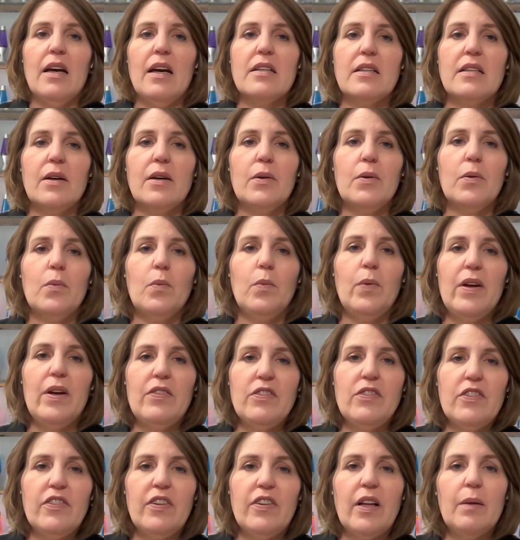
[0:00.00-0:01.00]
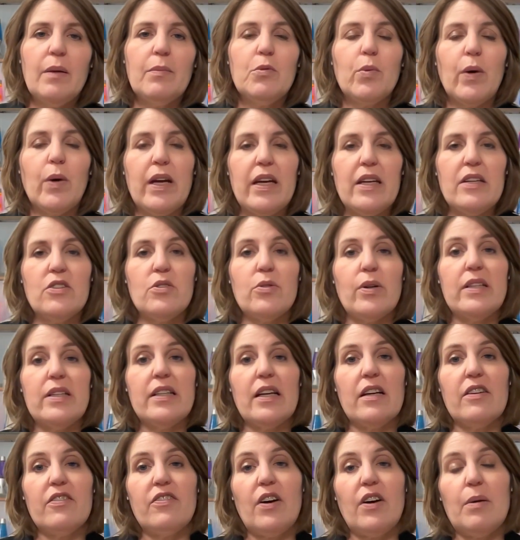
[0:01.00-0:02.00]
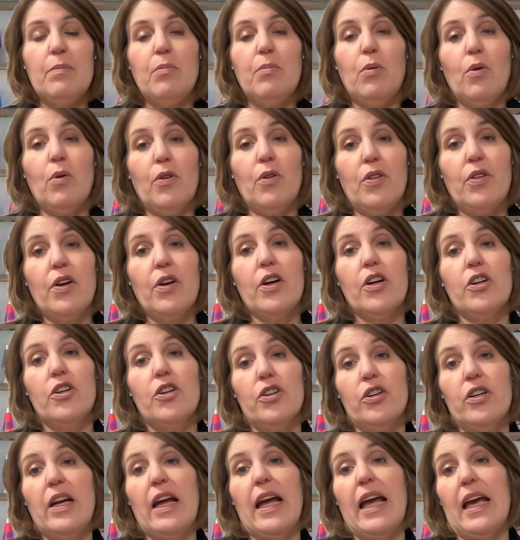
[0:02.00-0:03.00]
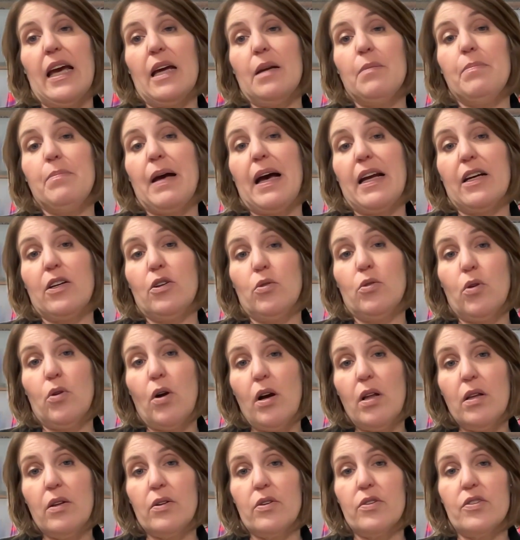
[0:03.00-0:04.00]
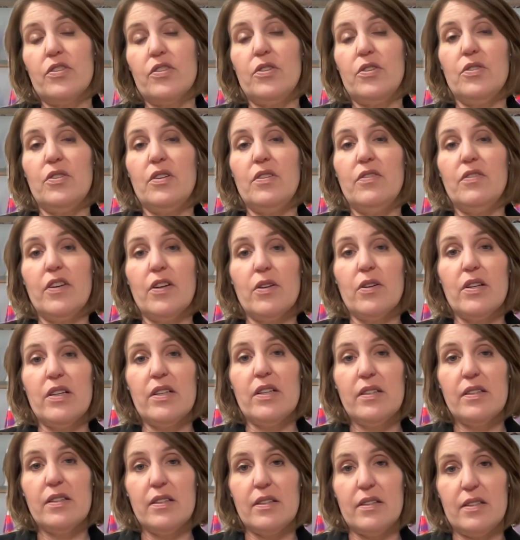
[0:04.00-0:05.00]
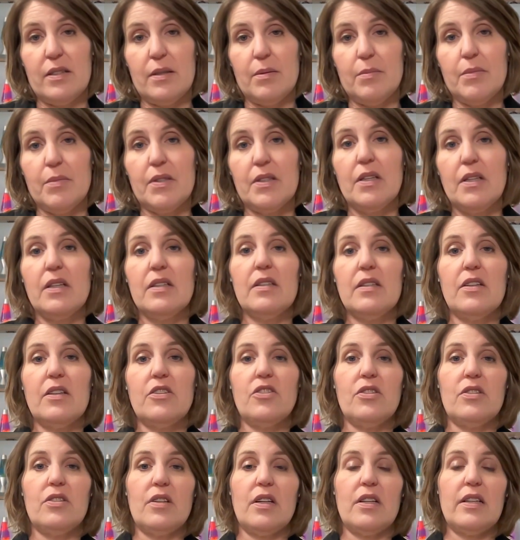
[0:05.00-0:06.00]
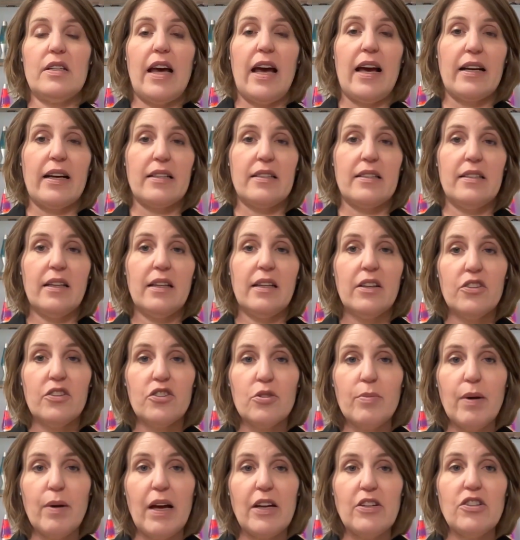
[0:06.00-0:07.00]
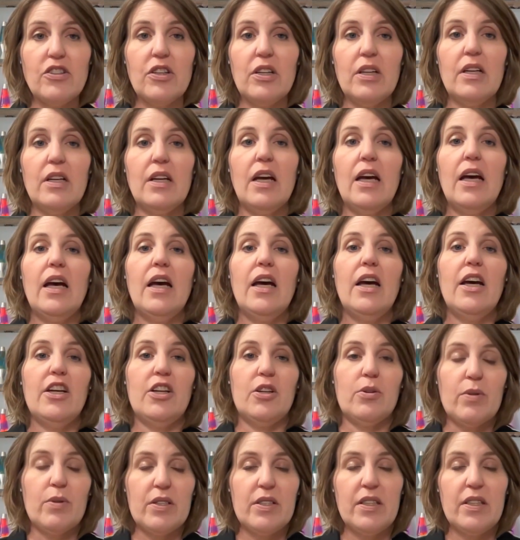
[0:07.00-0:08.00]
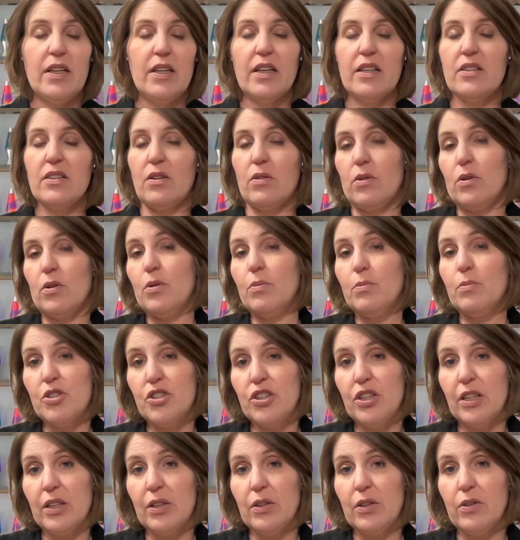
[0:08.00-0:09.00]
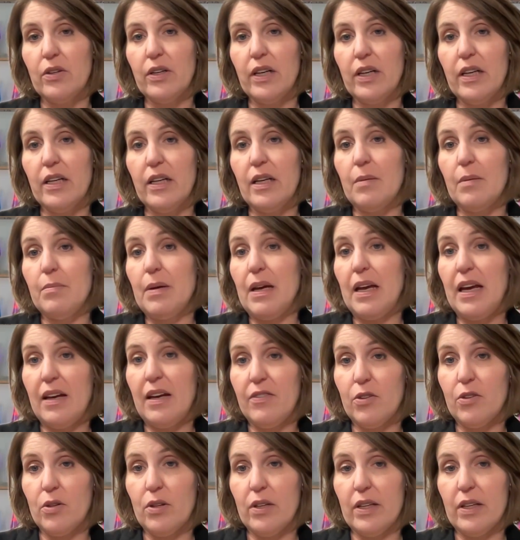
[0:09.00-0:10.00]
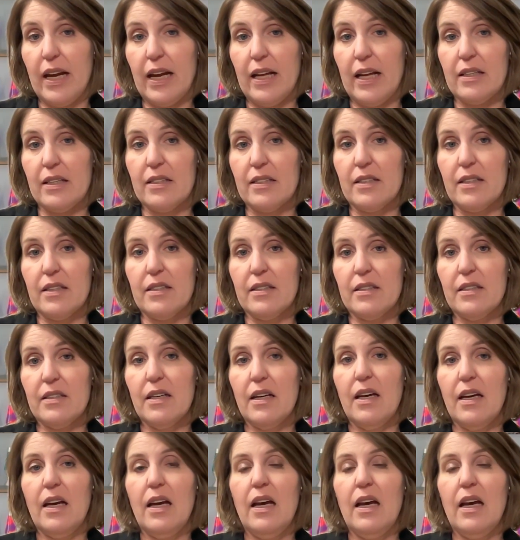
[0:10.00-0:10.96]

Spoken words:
So we've developed ways to identify both good and bad crawlers using various systems, such as attack signature matching, heuristics, our own machine learning, and behavioral analysis.